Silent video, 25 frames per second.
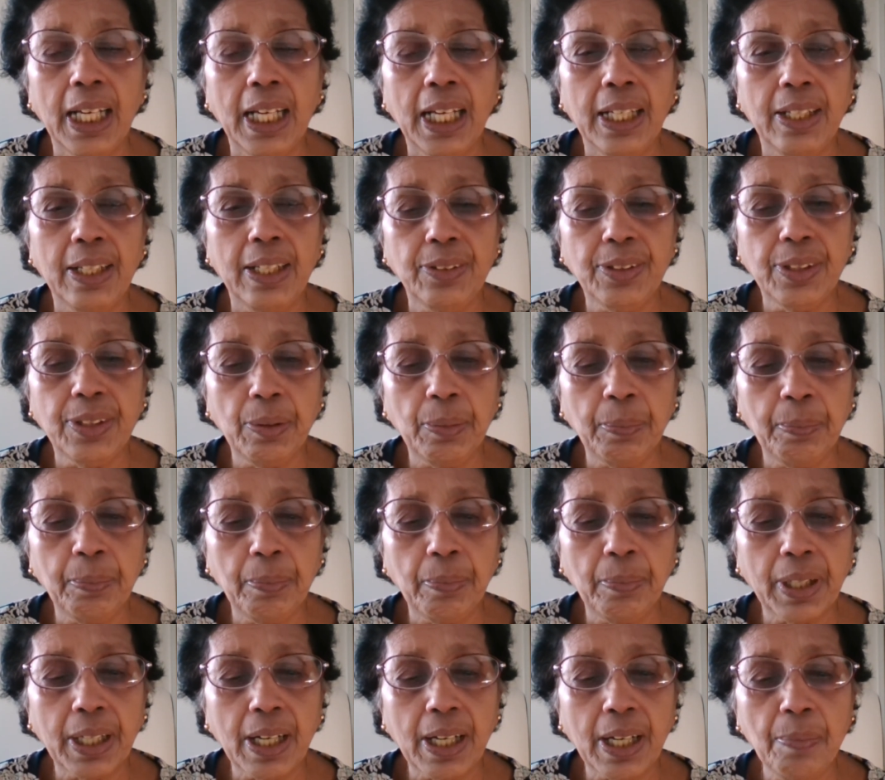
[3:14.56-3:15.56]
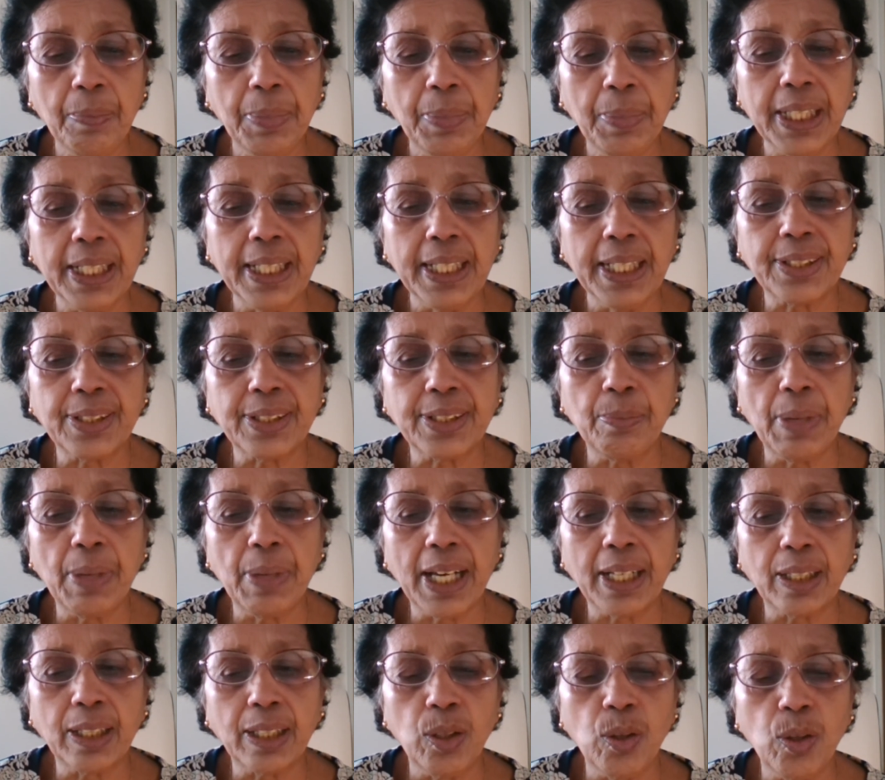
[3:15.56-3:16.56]
the company gets a
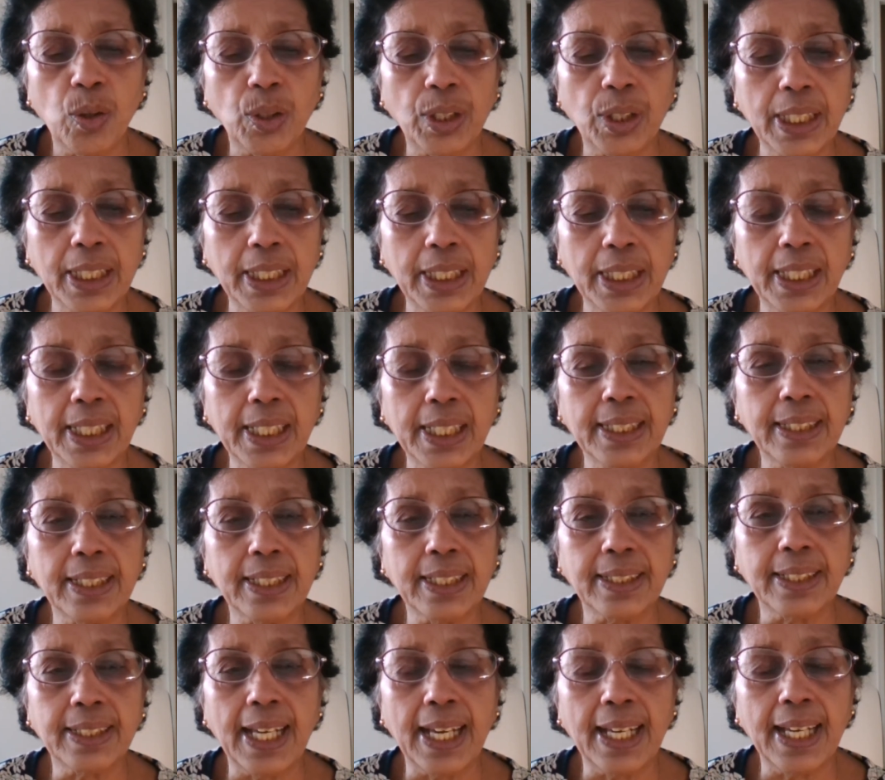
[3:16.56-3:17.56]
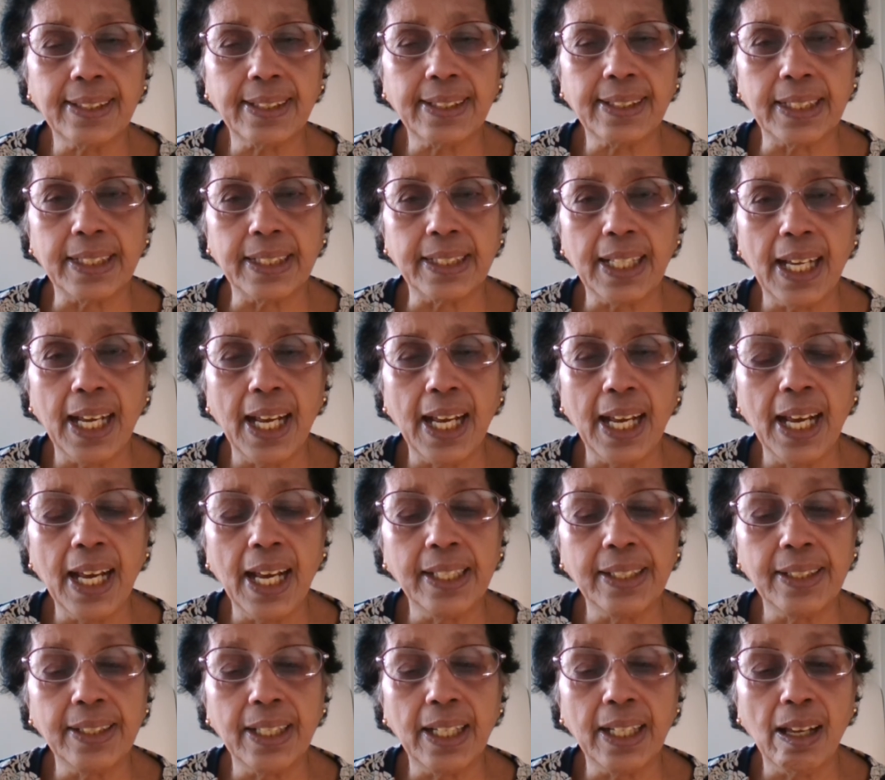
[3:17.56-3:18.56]
bank loan, increases the asset
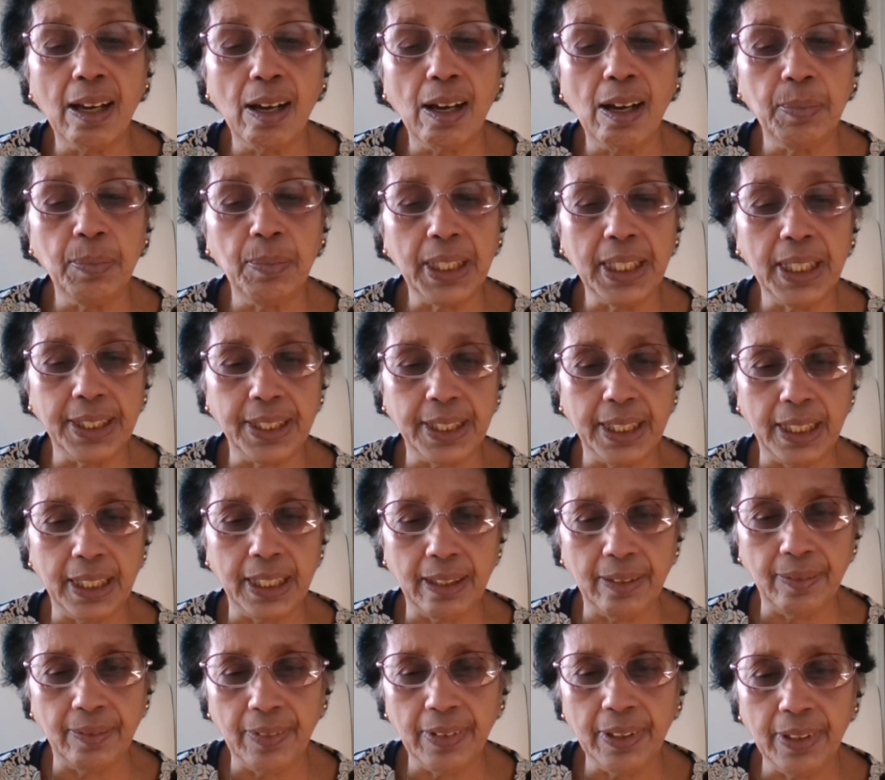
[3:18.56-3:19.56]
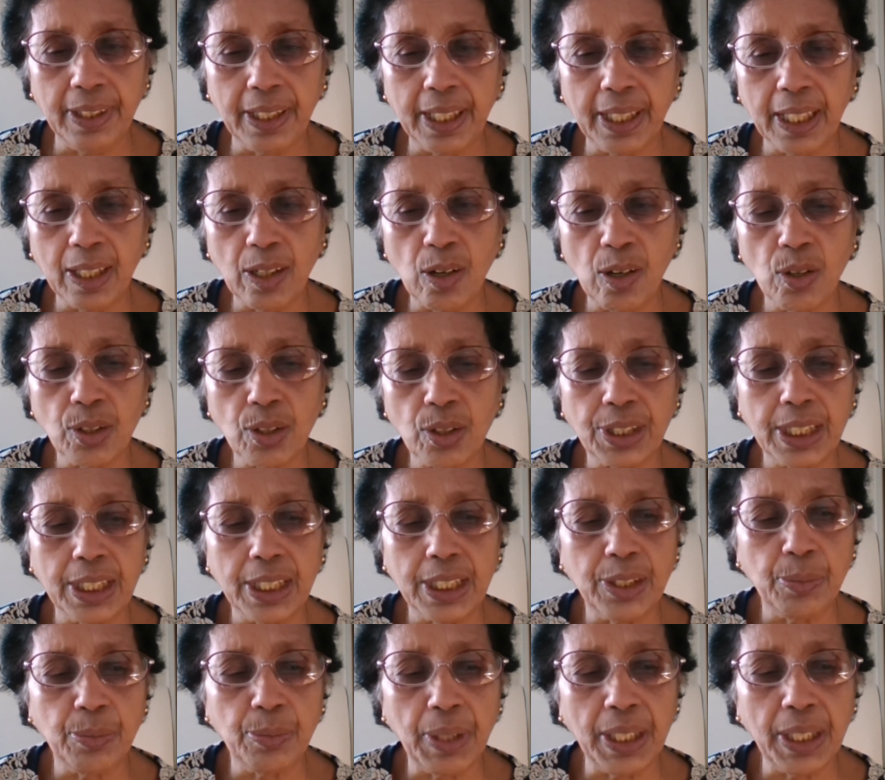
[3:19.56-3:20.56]
and the liability. Records need
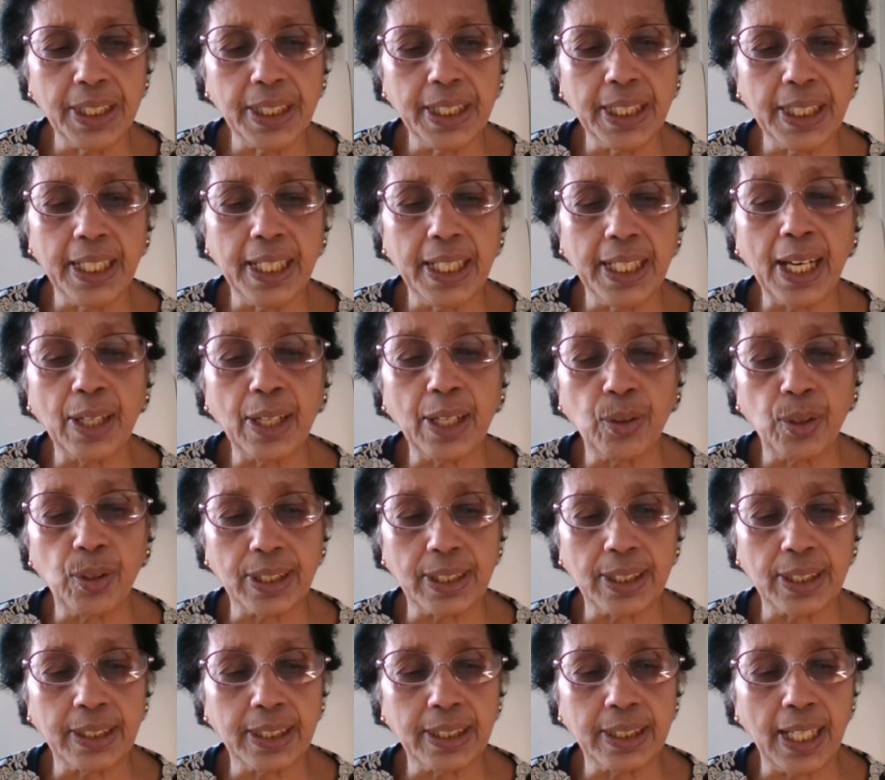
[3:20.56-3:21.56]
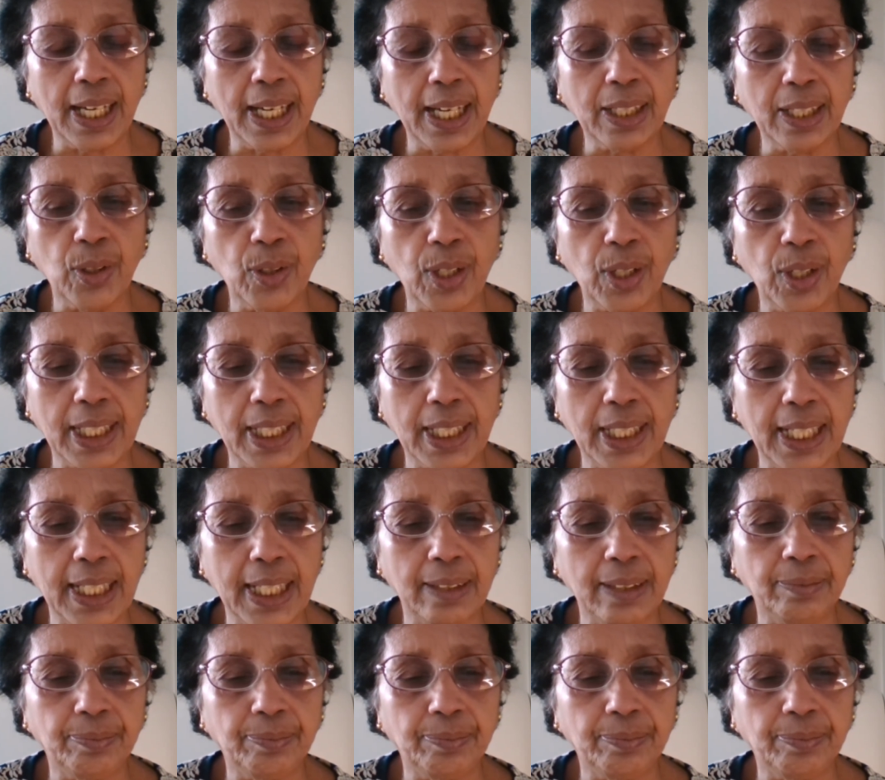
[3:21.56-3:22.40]
to maintain accurately.